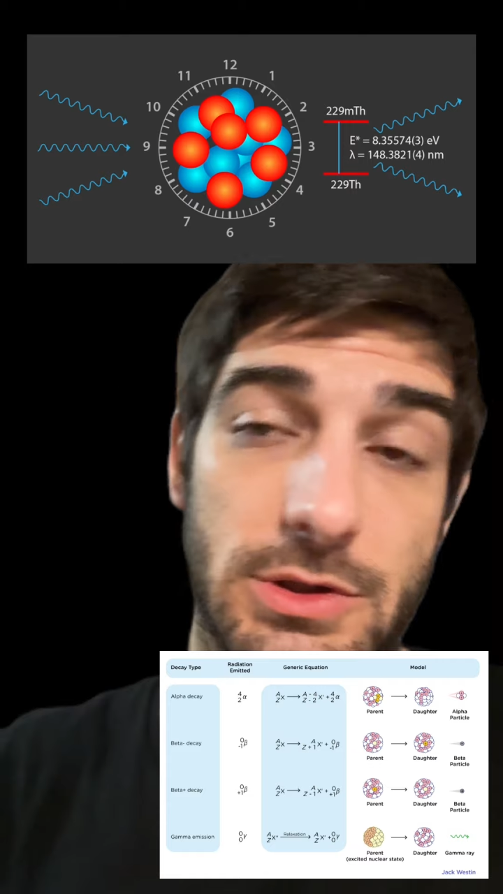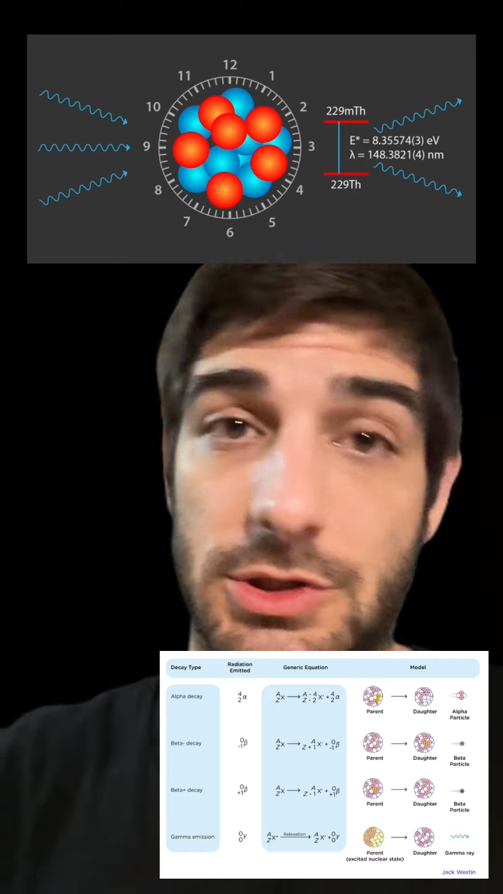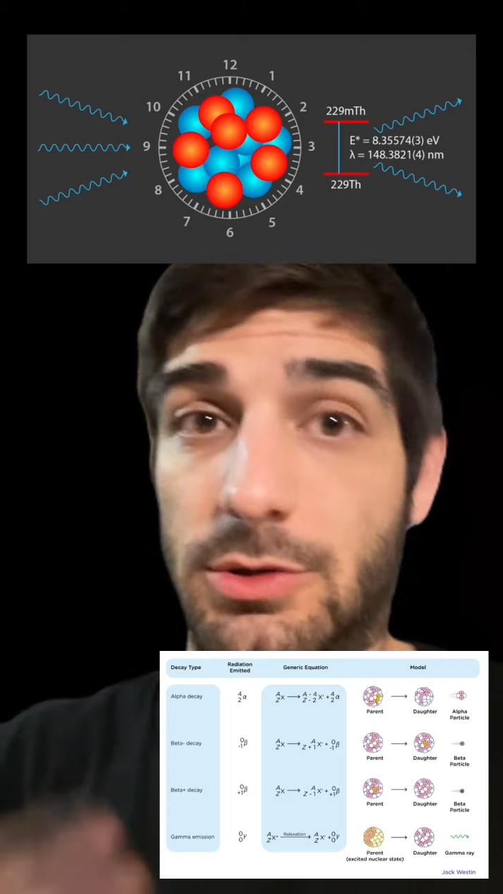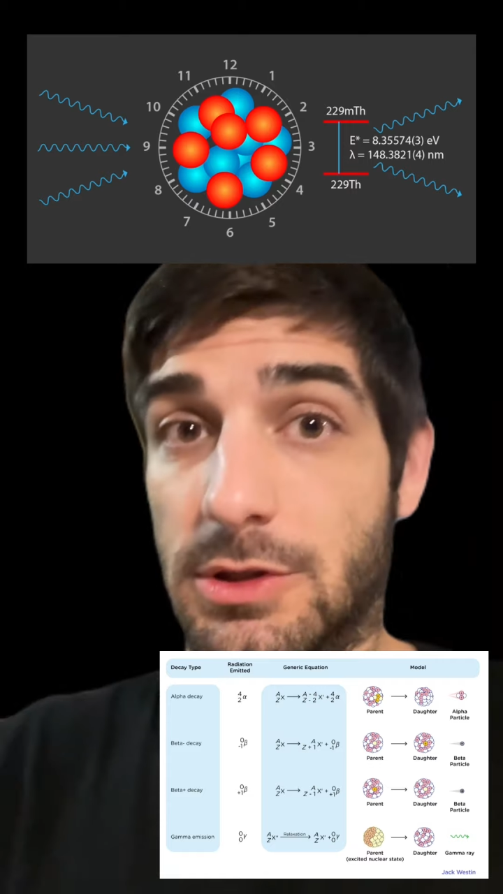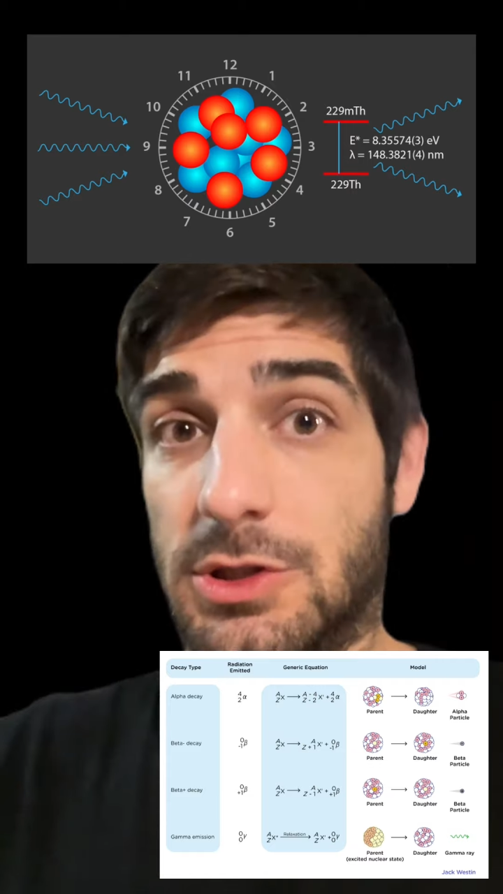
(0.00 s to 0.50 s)
so you
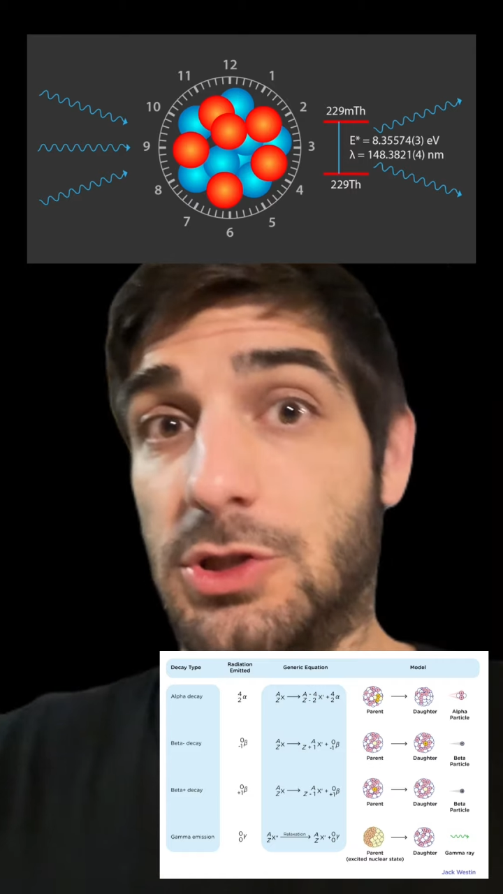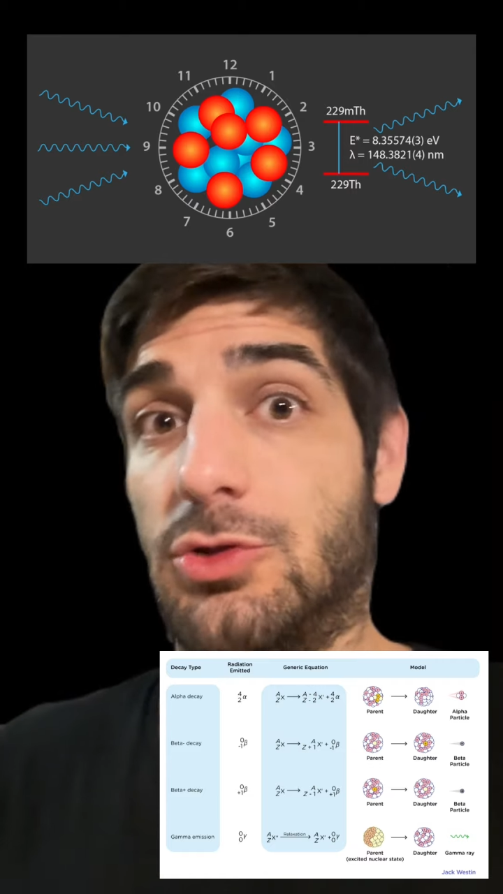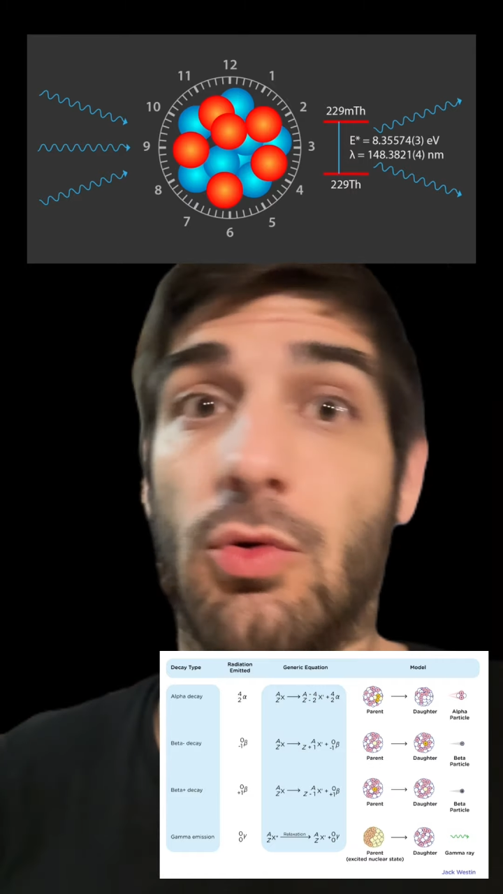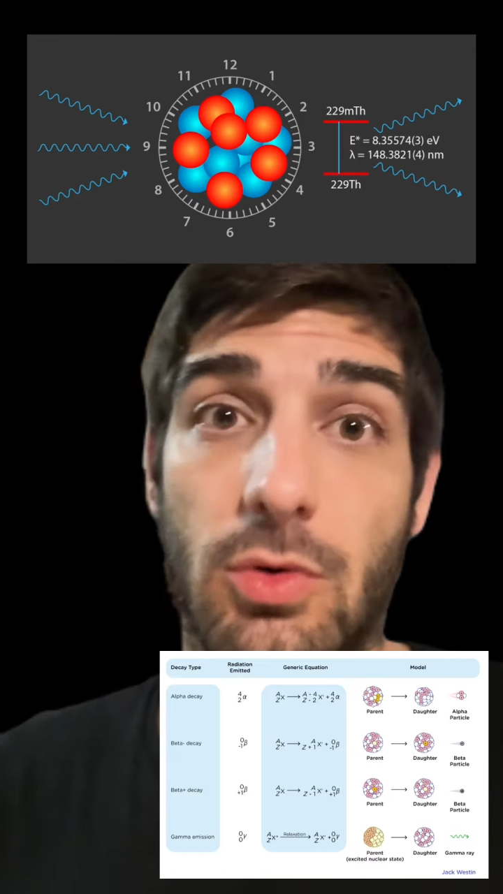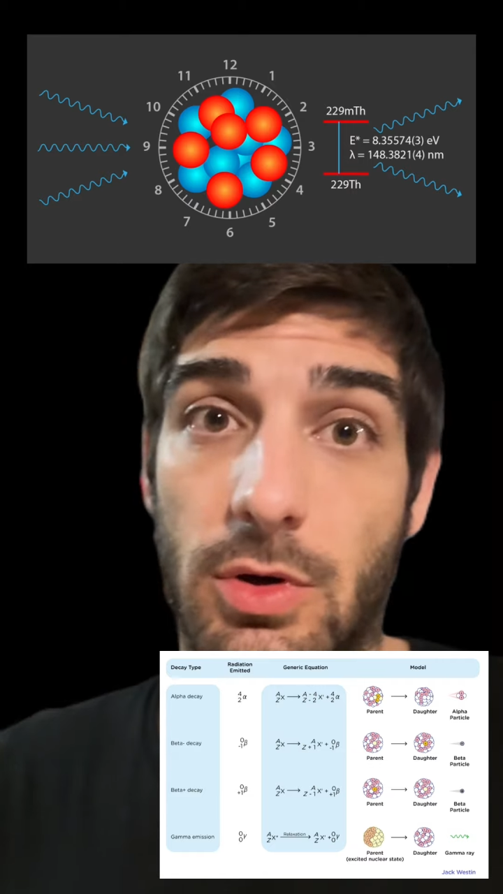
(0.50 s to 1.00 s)
can
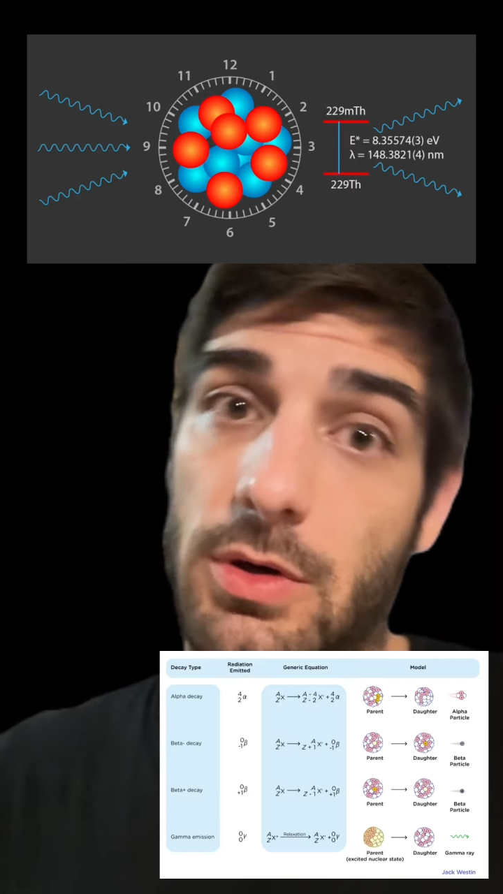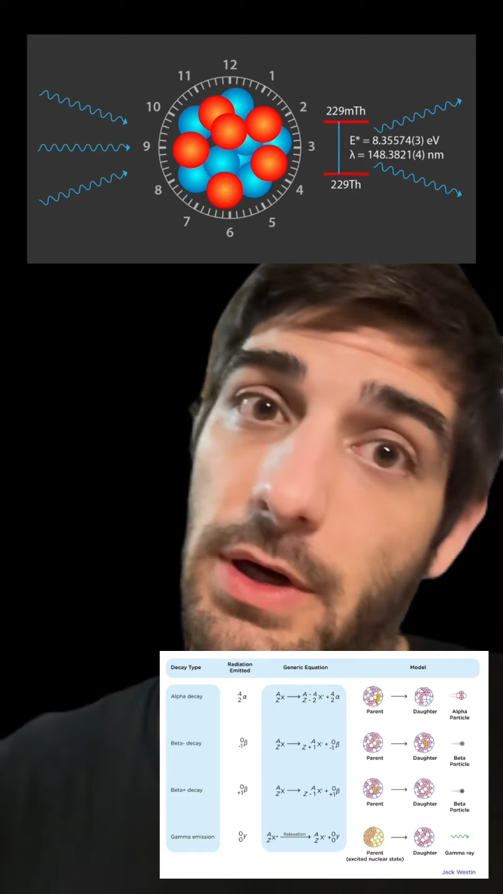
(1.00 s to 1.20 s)
store